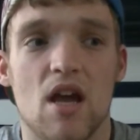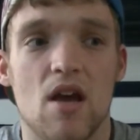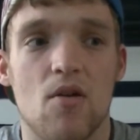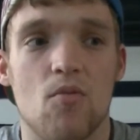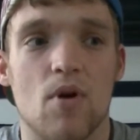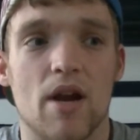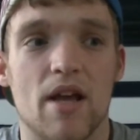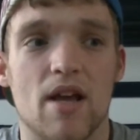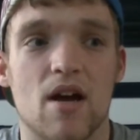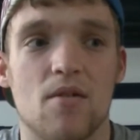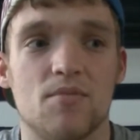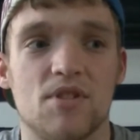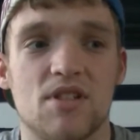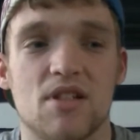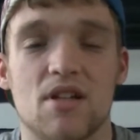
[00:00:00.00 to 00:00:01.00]
when it
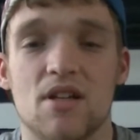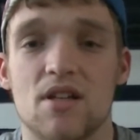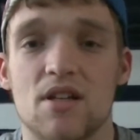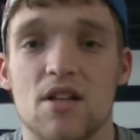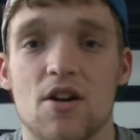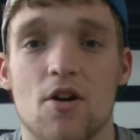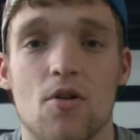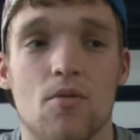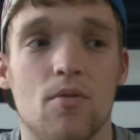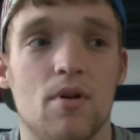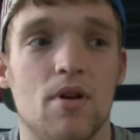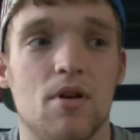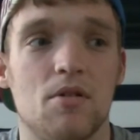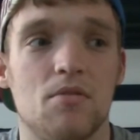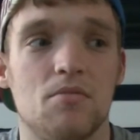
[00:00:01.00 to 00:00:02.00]
comes to,
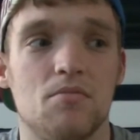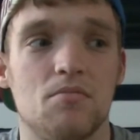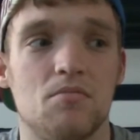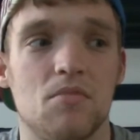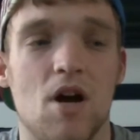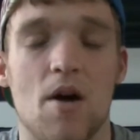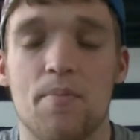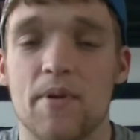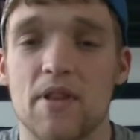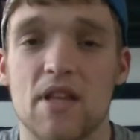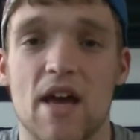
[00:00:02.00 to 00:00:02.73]
upping